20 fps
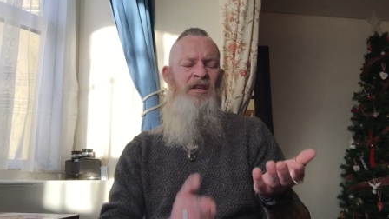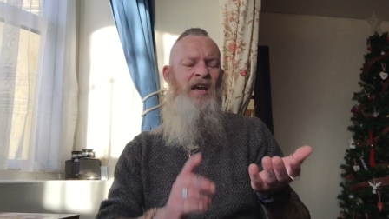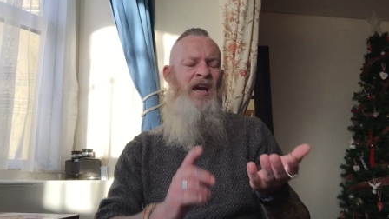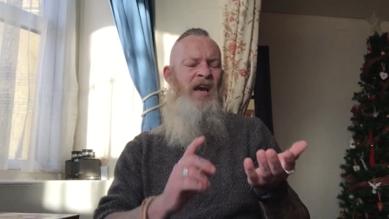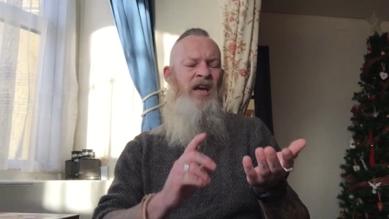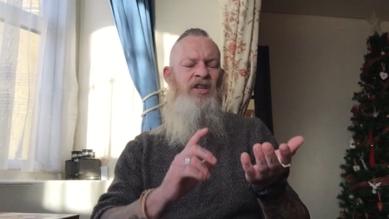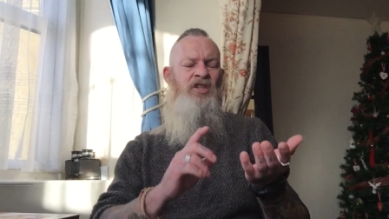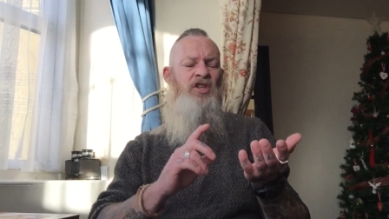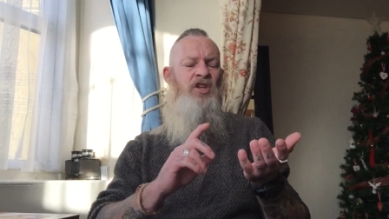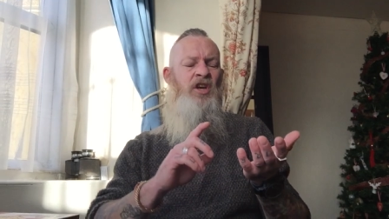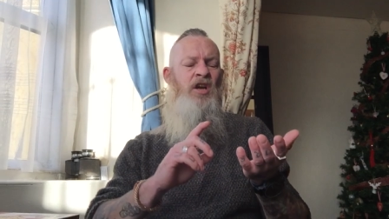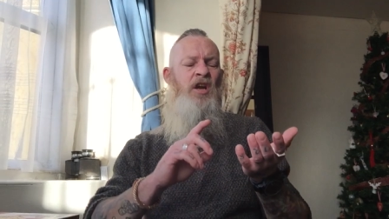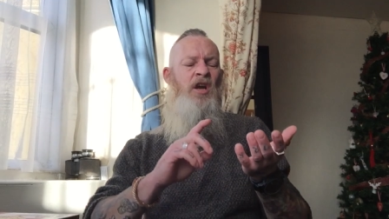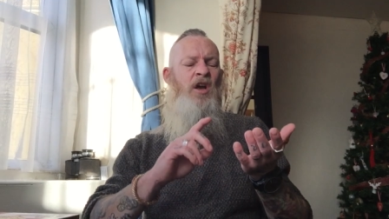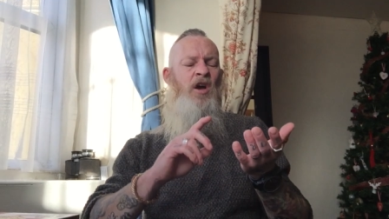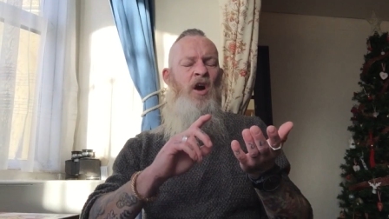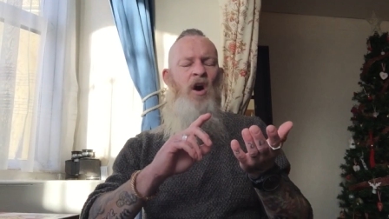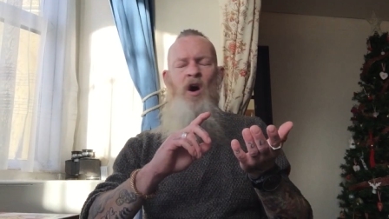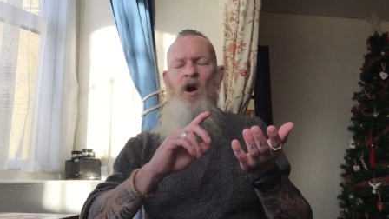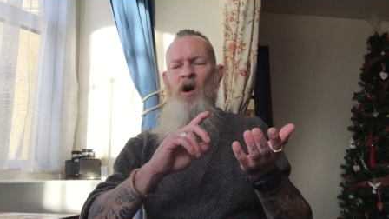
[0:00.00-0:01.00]
cash
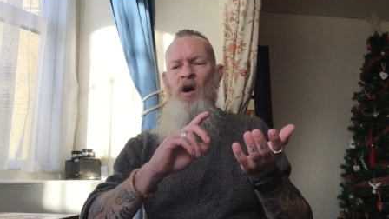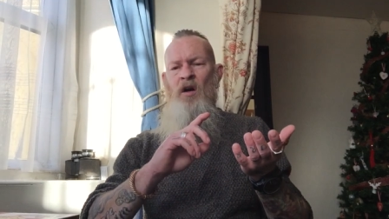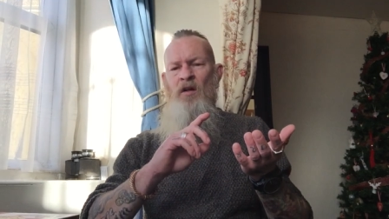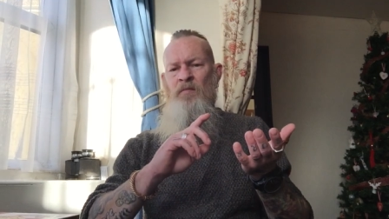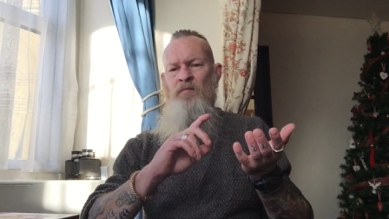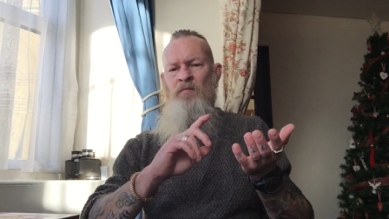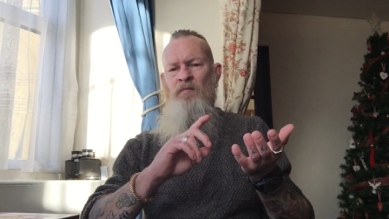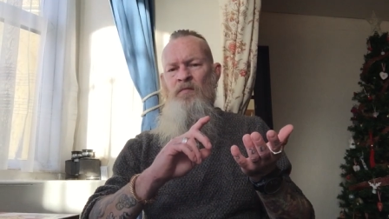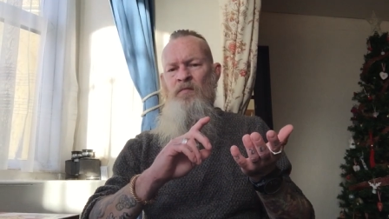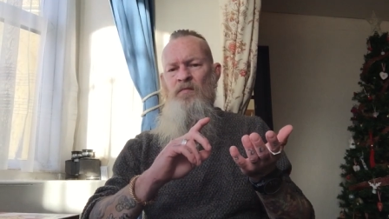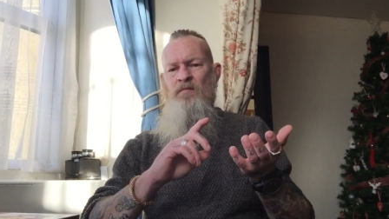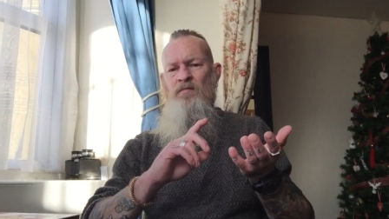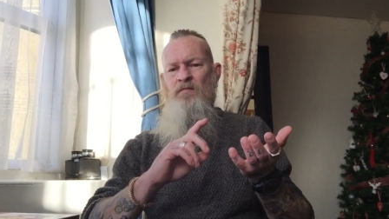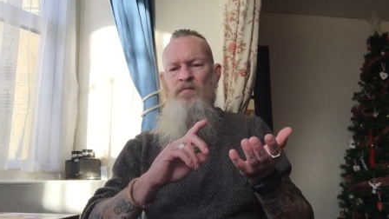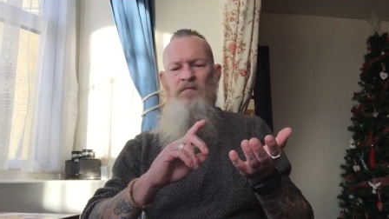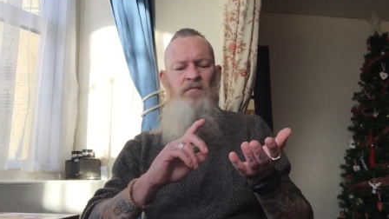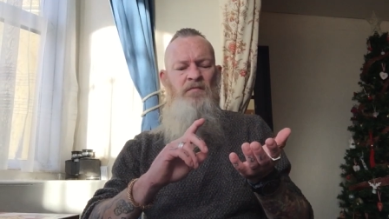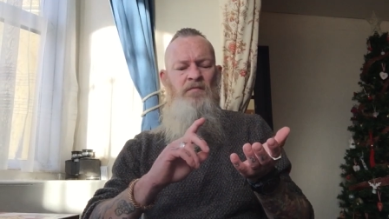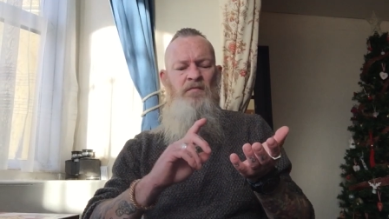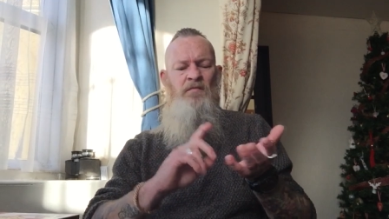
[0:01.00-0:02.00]
on
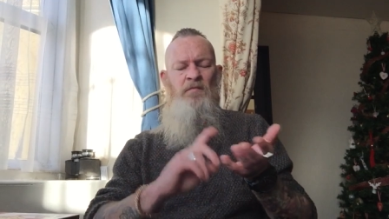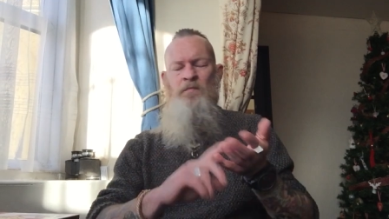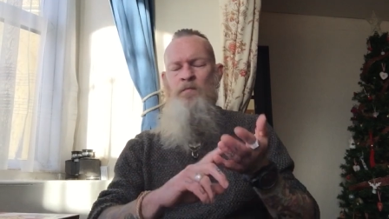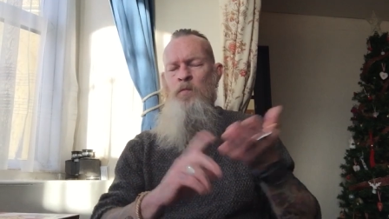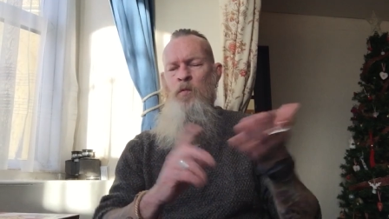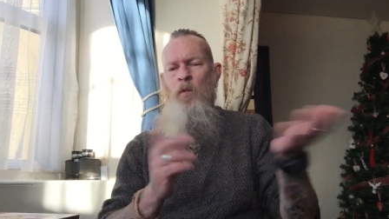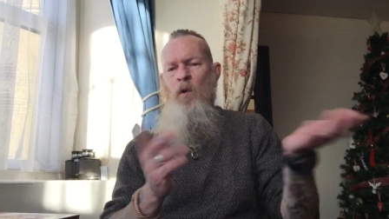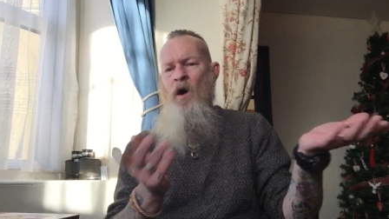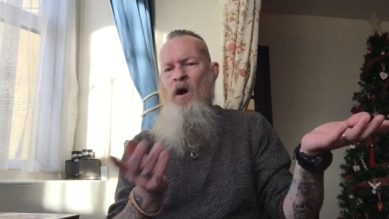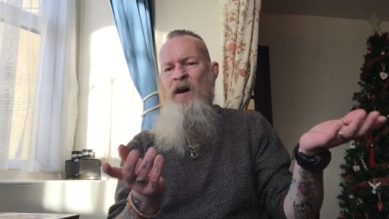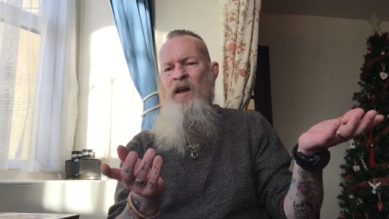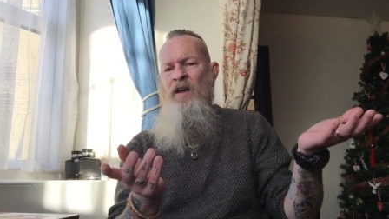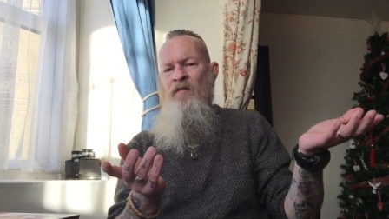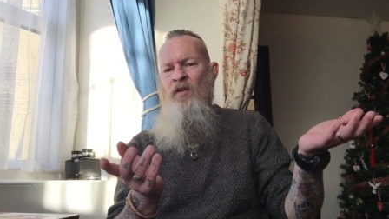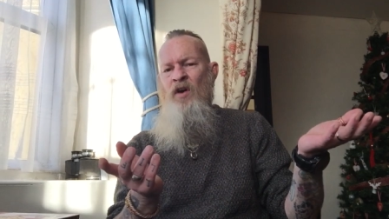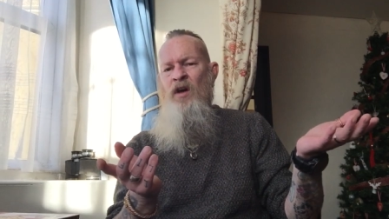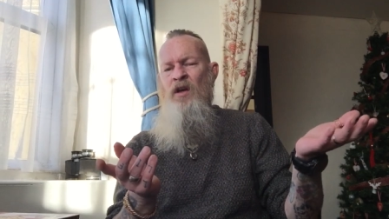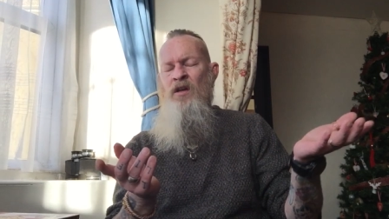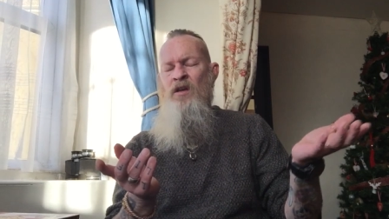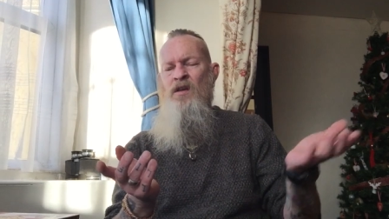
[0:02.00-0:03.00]

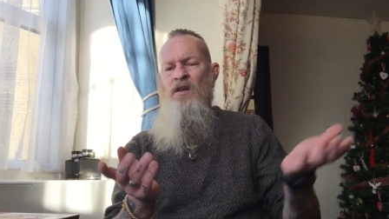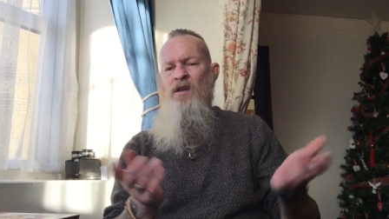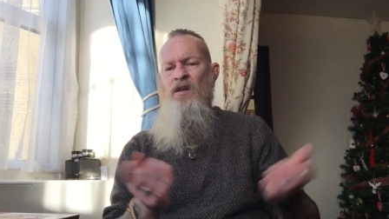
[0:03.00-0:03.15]
whatever